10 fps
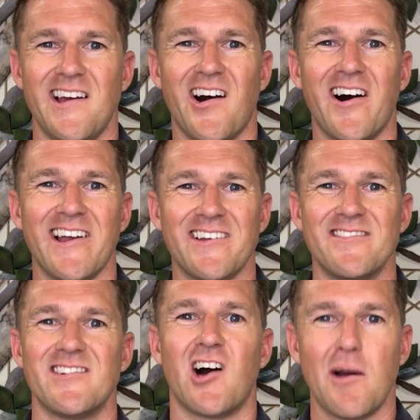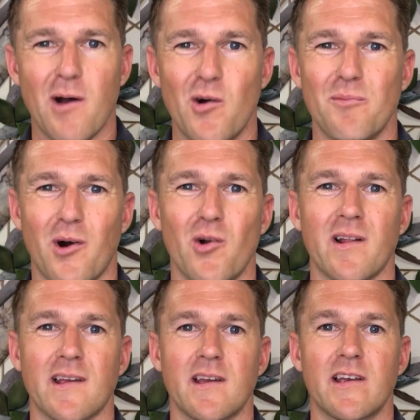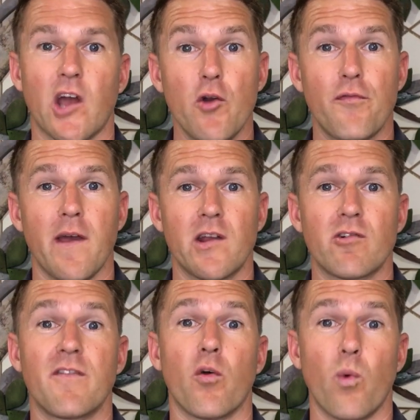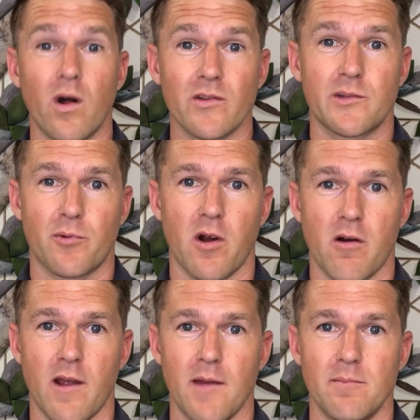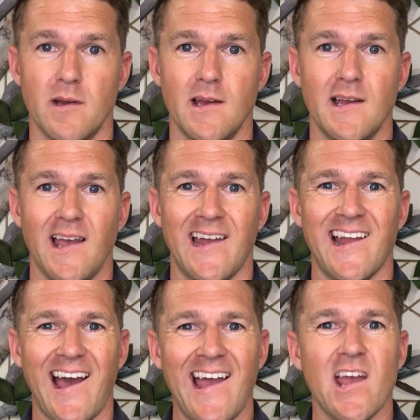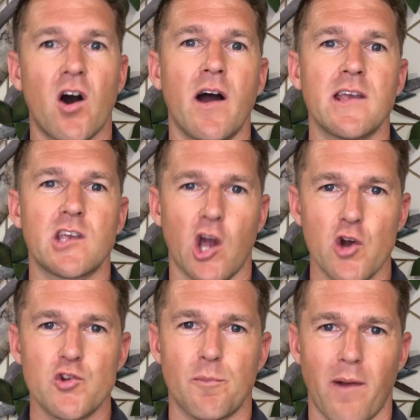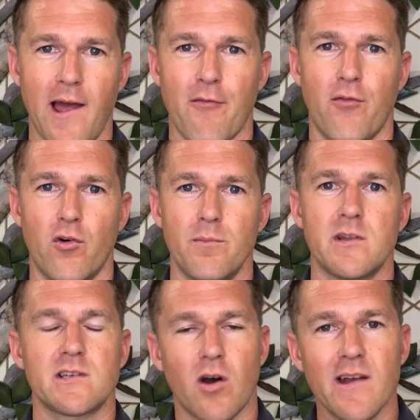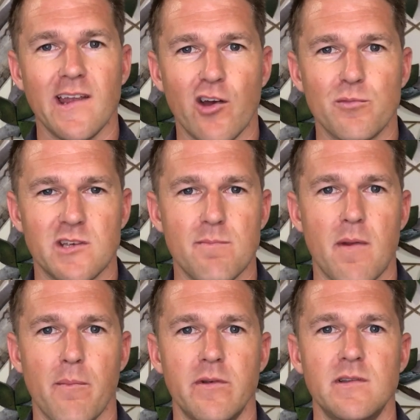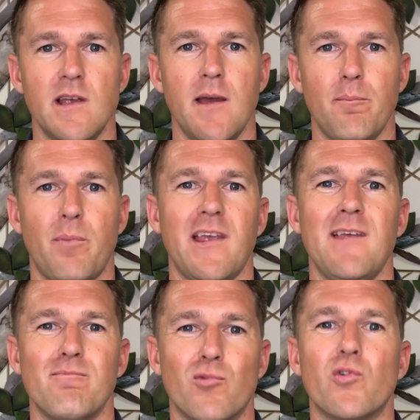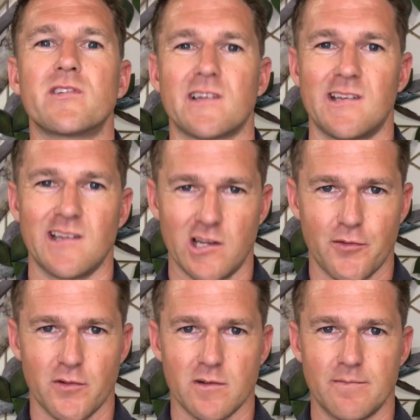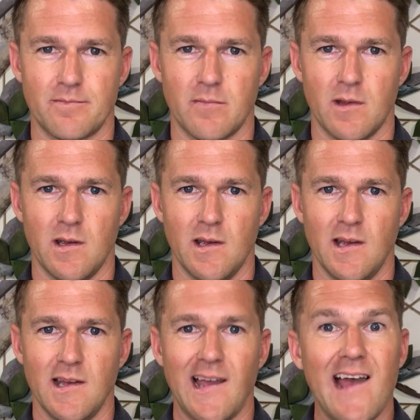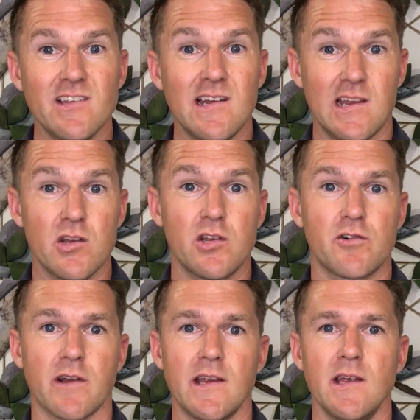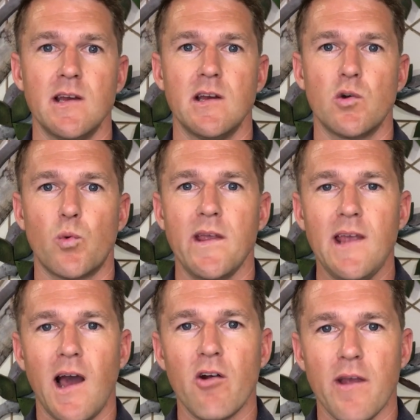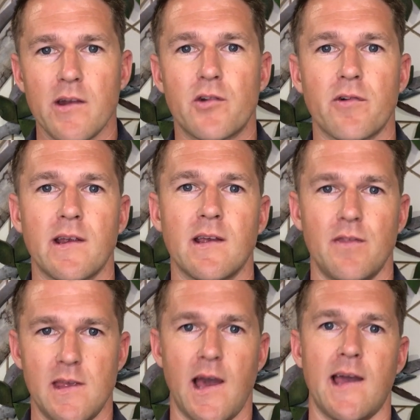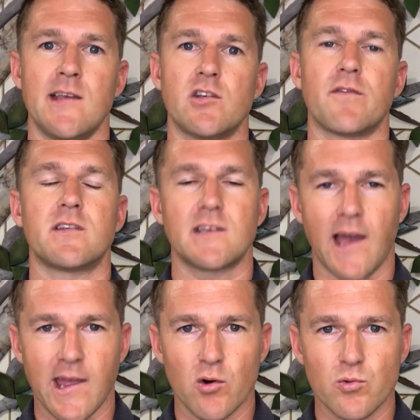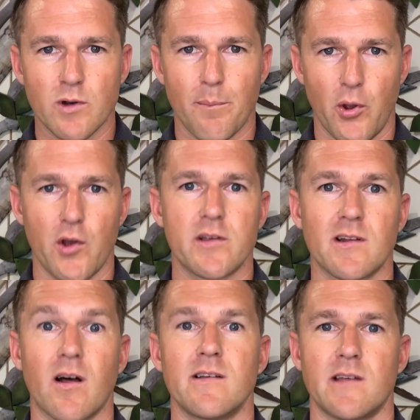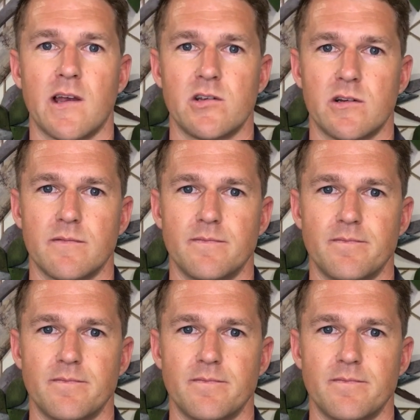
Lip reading: Hi, I'm Owen Bowling, co-founder of the Wellness Program, an AI coach platform designed to help gym members be more successful. As an industry, we are entering the age of scaled personalisation.